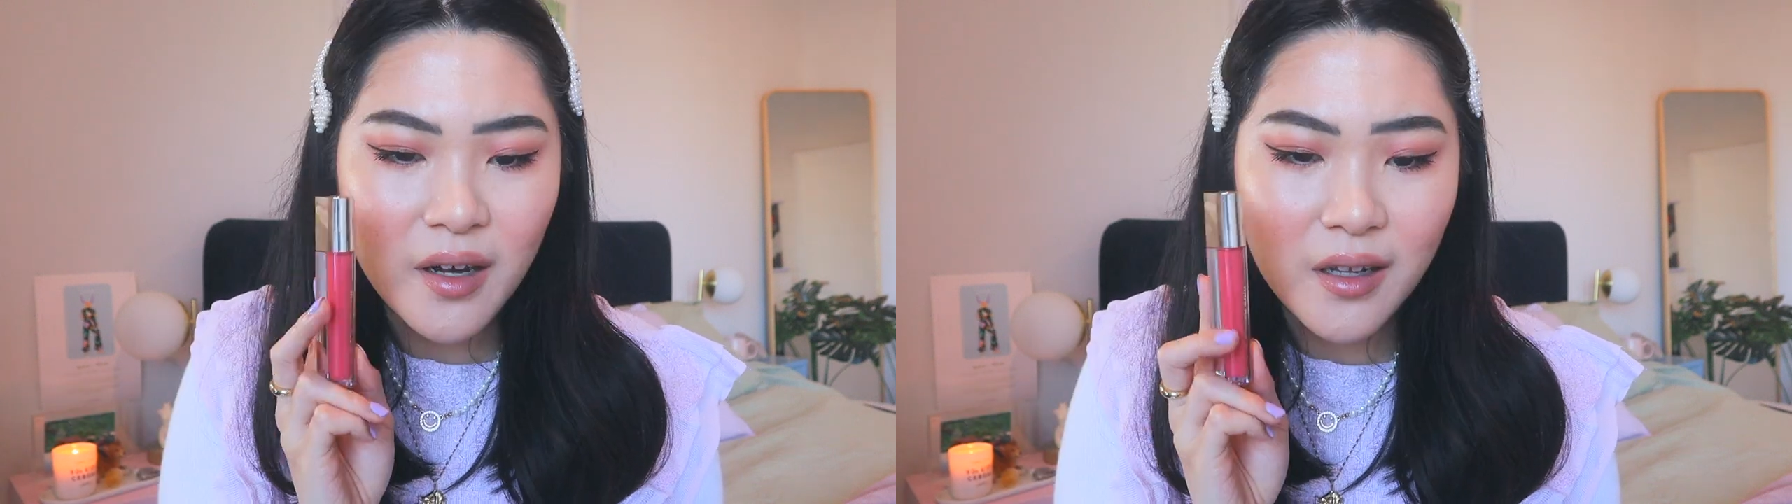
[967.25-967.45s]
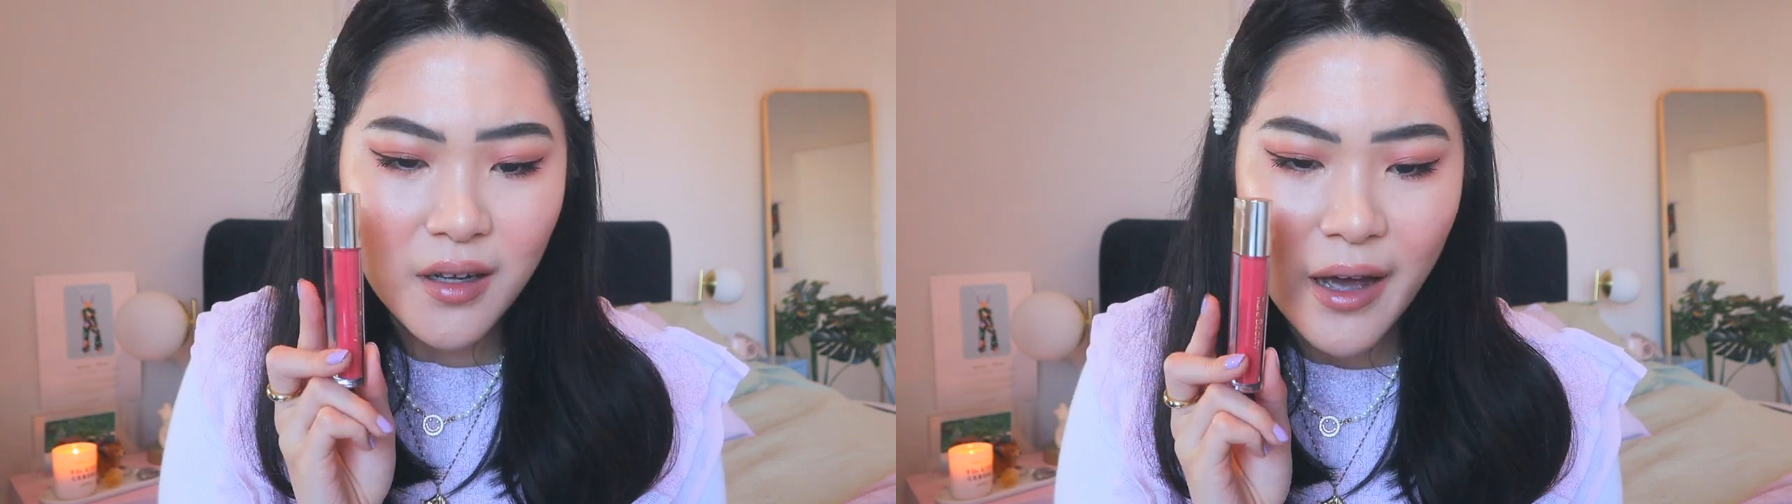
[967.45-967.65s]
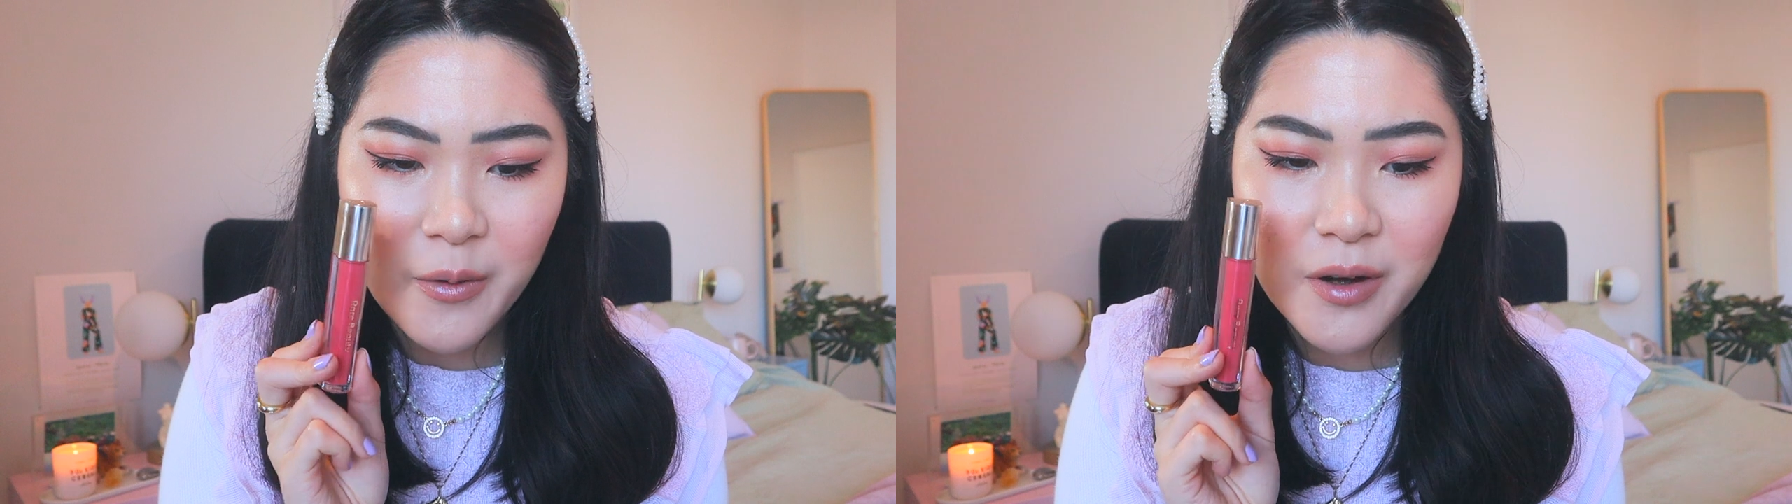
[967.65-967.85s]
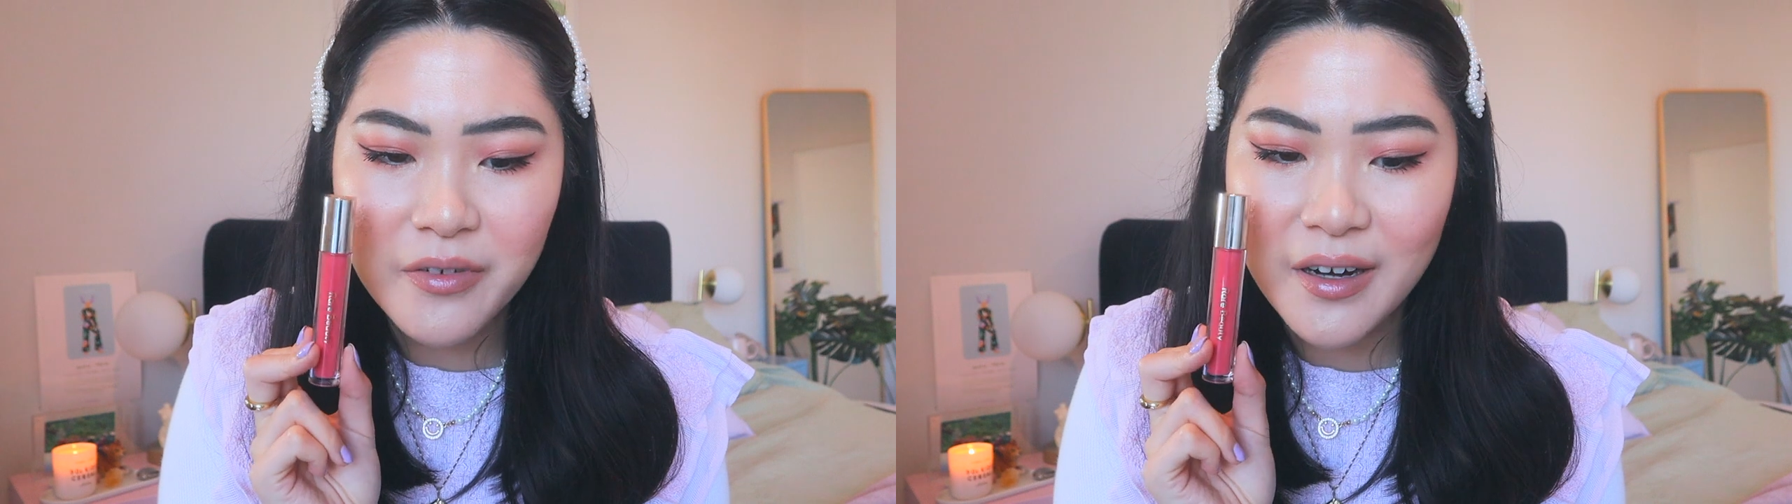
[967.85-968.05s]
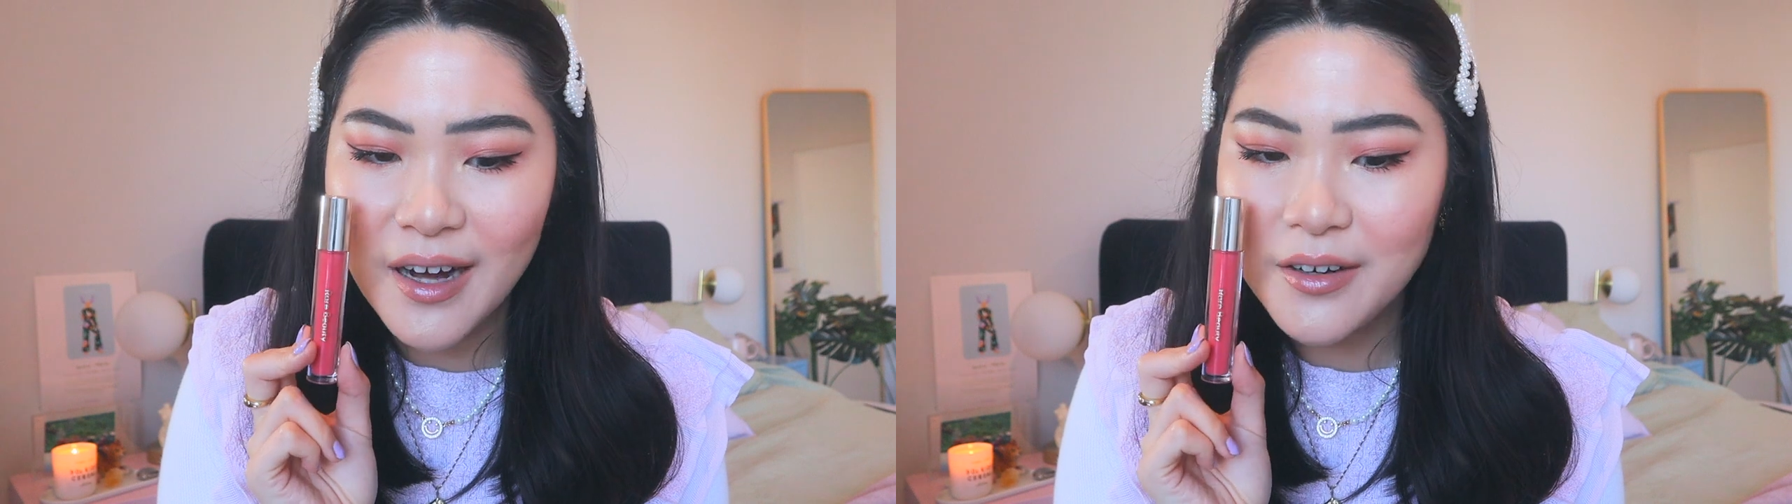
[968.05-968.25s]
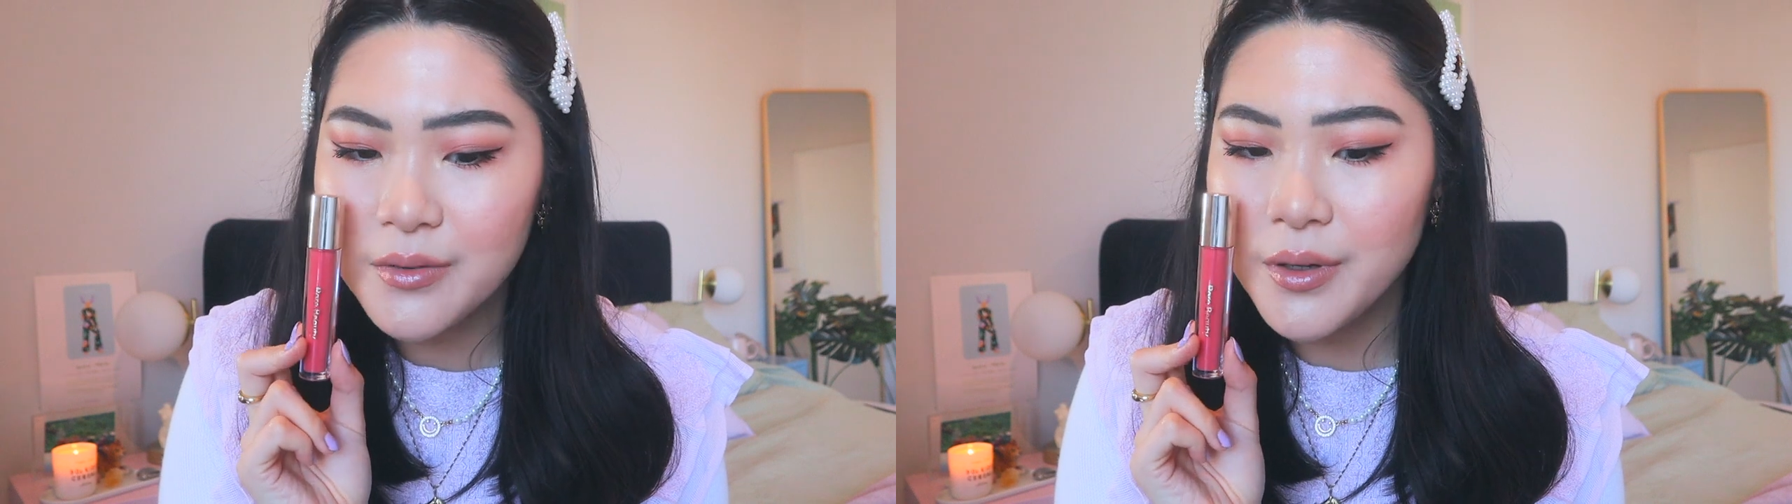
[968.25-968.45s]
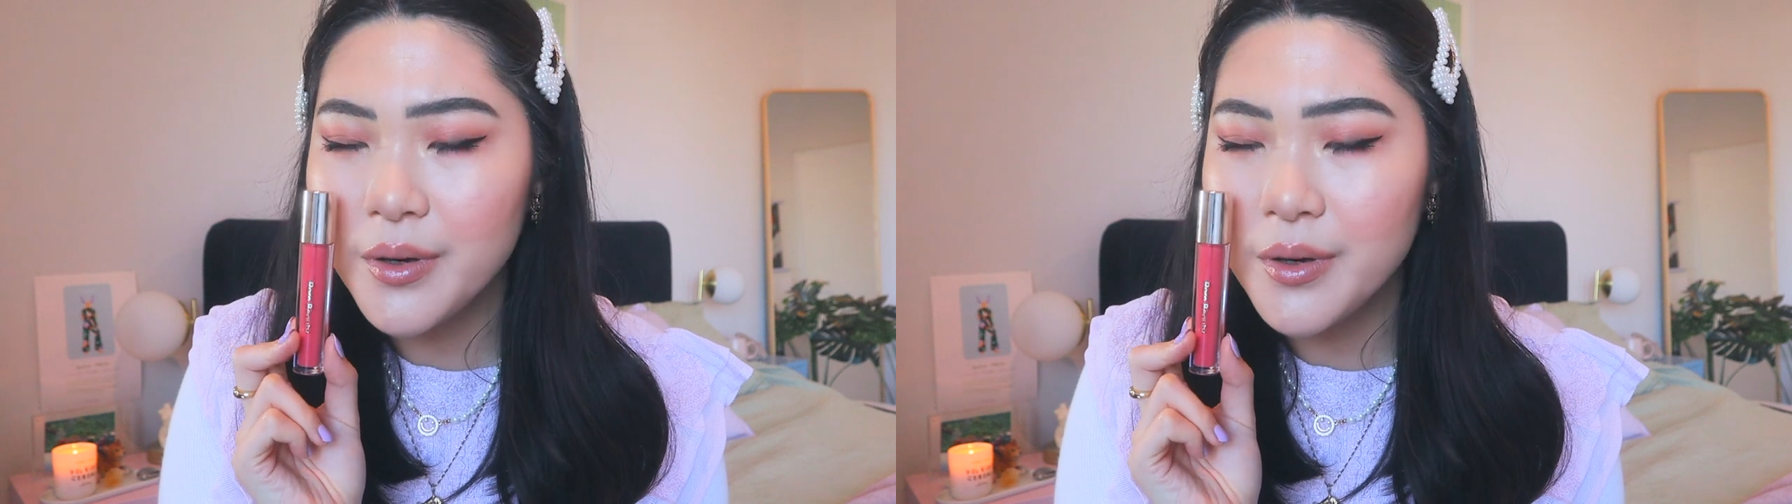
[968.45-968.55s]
The color, however, I don't